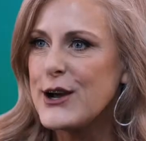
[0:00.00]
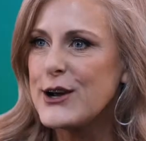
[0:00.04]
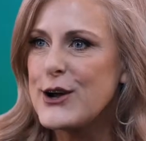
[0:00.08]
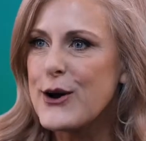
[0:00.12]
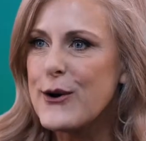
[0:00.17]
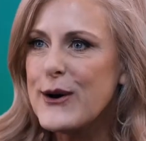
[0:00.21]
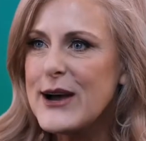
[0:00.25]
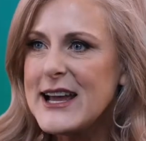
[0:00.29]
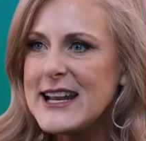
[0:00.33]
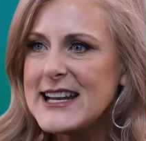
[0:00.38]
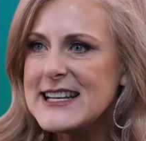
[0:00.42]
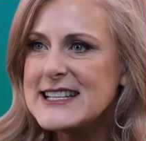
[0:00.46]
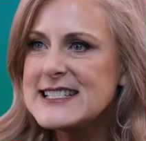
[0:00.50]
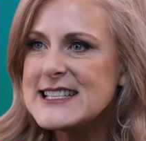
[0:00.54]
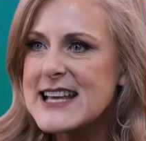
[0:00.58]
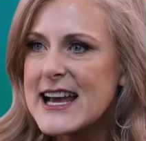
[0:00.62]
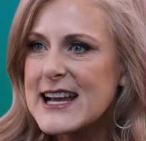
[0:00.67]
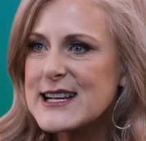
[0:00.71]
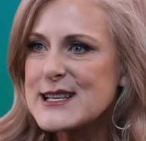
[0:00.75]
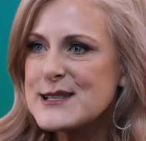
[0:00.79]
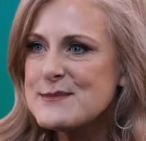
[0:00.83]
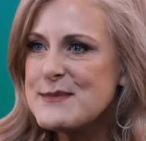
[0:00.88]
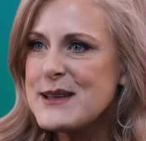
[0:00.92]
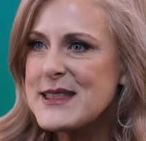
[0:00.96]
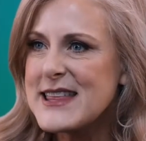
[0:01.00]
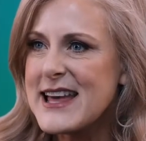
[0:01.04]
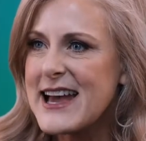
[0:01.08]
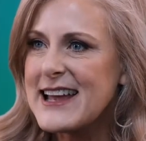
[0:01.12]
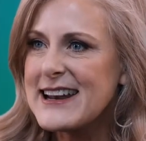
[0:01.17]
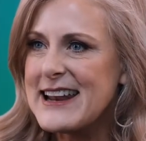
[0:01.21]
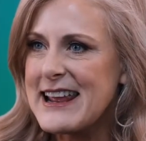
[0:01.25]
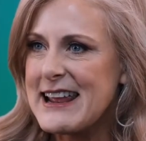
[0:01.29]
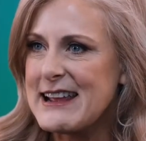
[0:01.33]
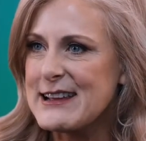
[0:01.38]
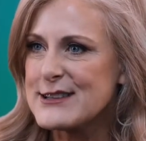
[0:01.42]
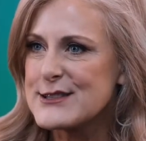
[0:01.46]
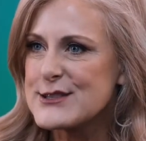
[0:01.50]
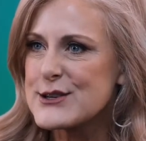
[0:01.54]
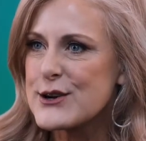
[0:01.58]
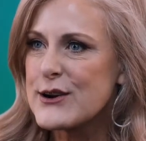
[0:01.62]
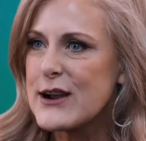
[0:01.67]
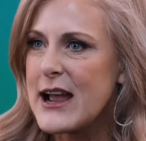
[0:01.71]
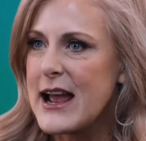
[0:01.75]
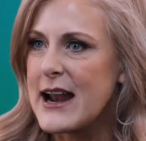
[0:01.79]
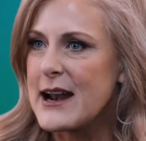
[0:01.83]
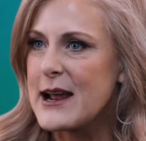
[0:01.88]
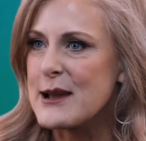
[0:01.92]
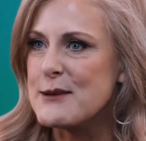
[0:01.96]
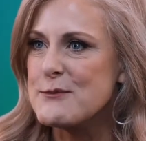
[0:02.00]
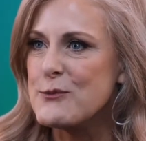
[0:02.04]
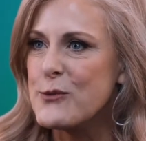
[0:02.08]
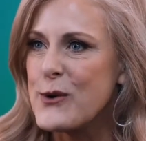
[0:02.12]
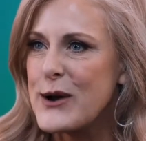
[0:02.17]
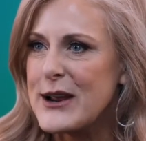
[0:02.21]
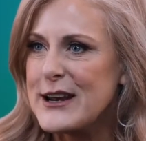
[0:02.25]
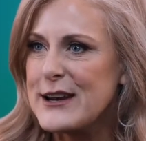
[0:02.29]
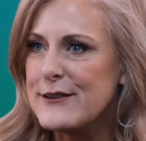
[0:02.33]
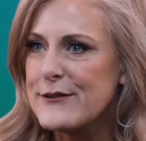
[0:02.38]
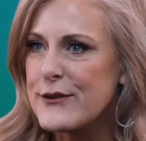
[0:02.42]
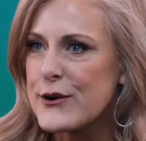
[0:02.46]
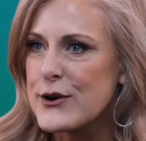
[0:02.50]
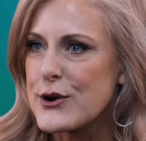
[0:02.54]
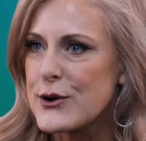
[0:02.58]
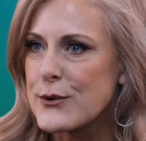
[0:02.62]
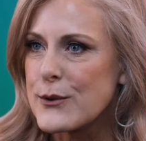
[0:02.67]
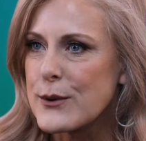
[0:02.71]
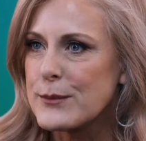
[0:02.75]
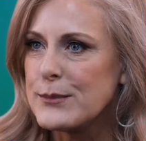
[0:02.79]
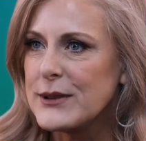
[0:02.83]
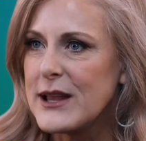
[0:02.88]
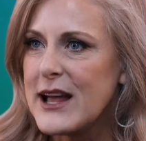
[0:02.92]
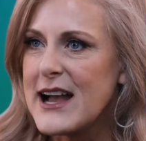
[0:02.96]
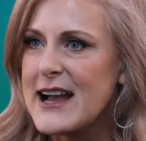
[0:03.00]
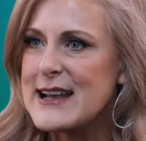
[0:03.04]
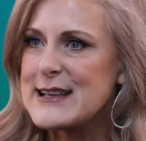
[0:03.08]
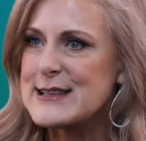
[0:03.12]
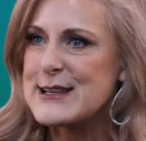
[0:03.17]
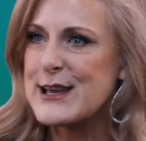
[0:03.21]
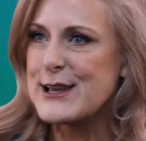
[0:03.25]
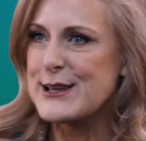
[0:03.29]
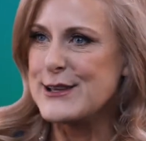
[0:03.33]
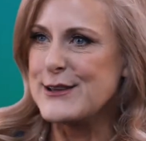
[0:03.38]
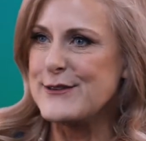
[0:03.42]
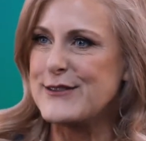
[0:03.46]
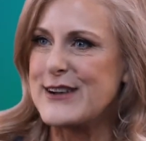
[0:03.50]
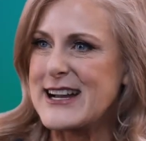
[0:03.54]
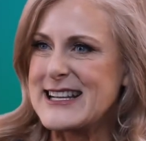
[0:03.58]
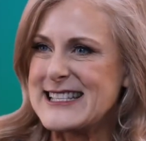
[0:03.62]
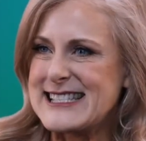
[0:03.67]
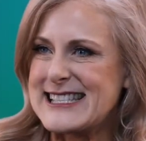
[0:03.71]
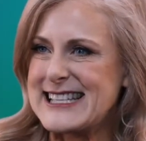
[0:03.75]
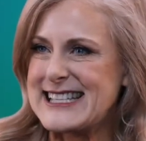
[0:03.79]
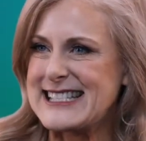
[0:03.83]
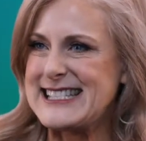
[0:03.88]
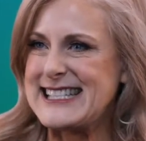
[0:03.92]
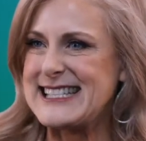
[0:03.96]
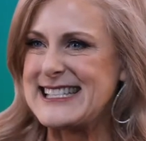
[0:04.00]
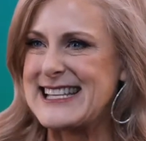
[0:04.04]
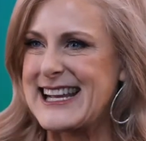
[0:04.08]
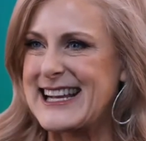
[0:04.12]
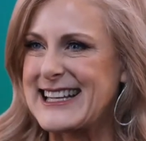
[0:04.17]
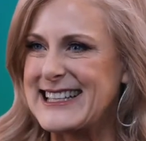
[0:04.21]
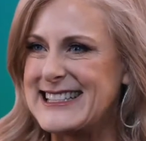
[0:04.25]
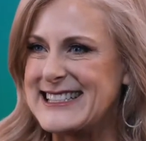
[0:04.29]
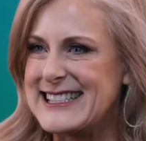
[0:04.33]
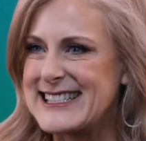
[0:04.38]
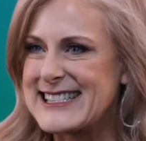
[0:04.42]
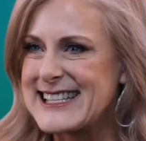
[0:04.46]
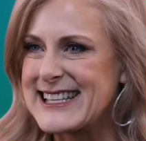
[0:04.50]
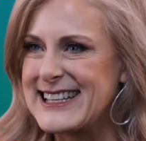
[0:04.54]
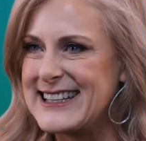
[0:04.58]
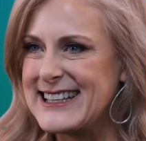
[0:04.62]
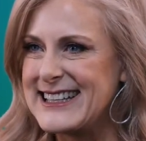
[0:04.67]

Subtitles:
Go ahead and text me that answer, and I'm waiting for your replies. You've got 60 seconds.